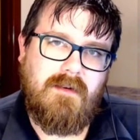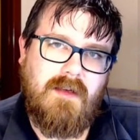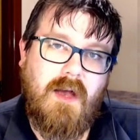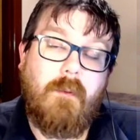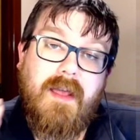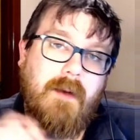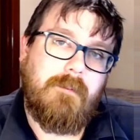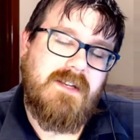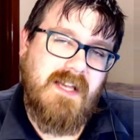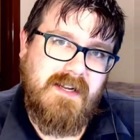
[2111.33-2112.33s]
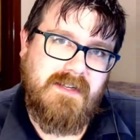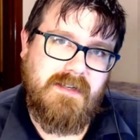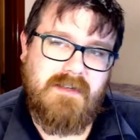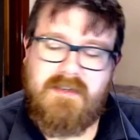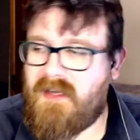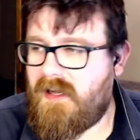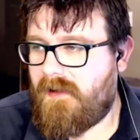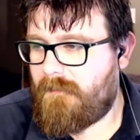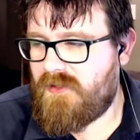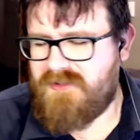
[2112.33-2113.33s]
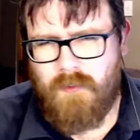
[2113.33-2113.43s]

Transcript: how we update it because um,